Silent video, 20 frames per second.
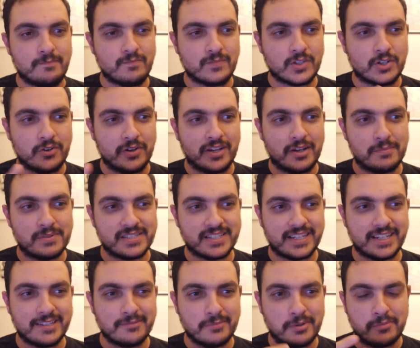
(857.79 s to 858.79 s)
Growing up as a
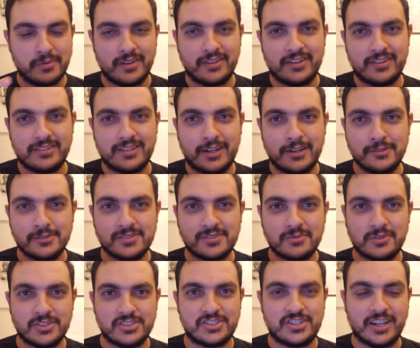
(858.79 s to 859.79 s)
kid, my brother and I used to
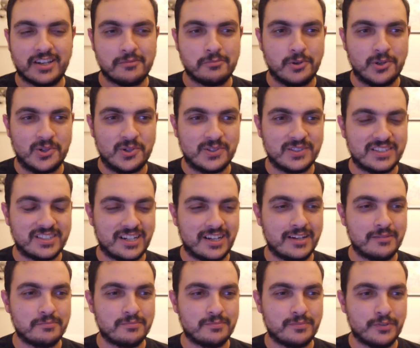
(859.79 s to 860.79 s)
watch Dragon Ball all the
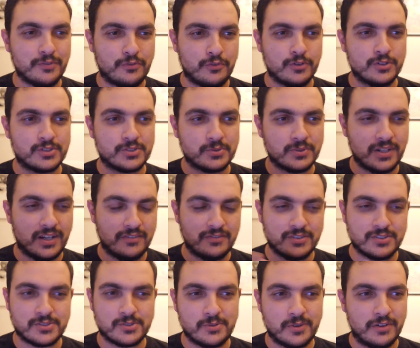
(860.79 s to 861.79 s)
time, before school,
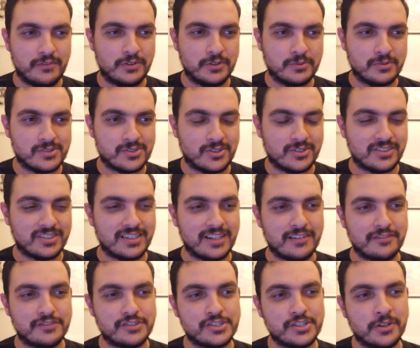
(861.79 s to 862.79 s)
after school, whenever it was on the
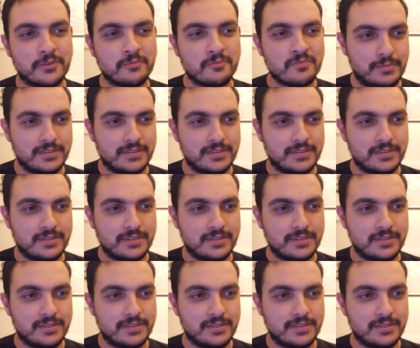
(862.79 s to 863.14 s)
television.